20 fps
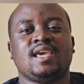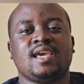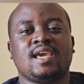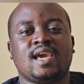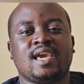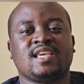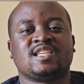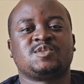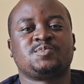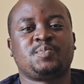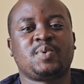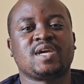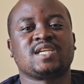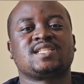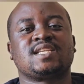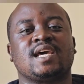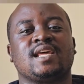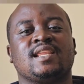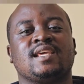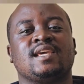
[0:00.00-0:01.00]

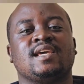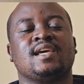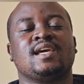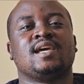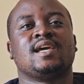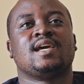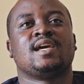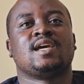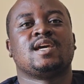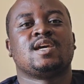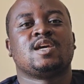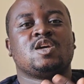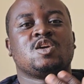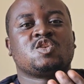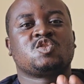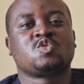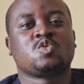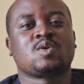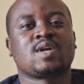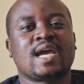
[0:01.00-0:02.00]
especially
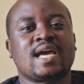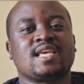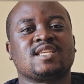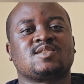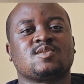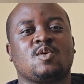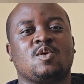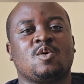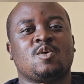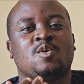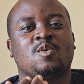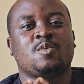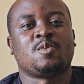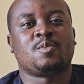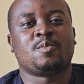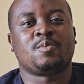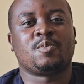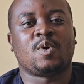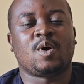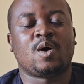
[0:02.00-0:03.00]
sugars or
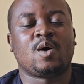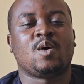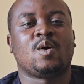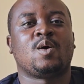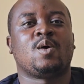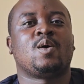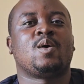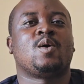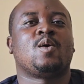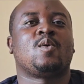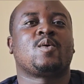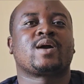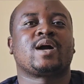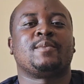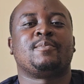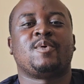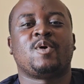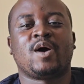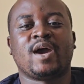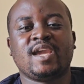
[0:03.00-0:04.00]

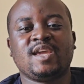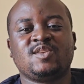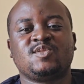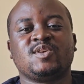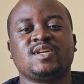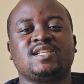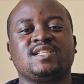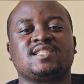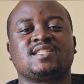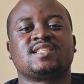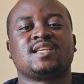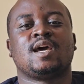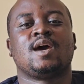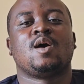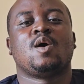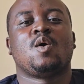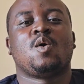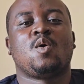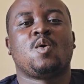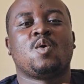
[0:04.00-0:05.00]
carbohydrates
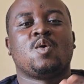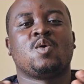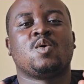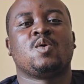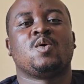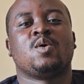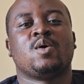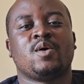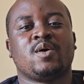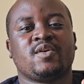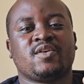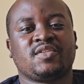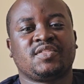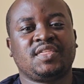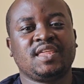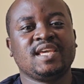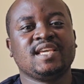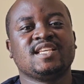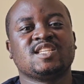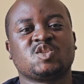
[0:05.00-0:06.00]
or
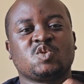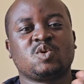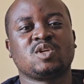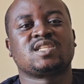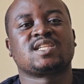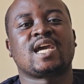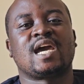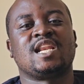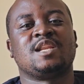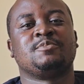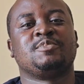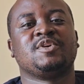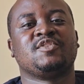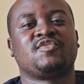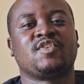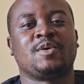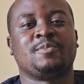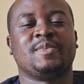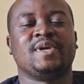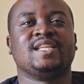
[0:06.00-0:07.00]
things which can be
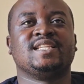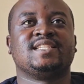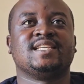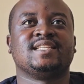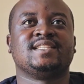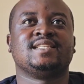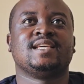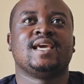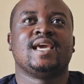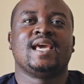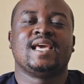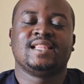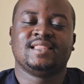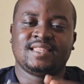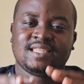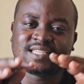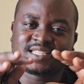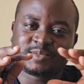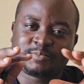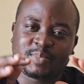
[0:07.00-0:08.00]
fermented,
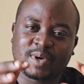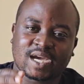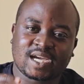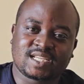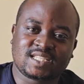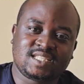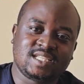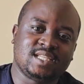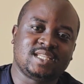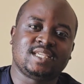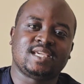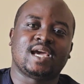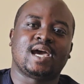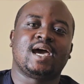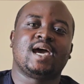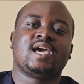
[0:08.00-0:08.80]
this bacteria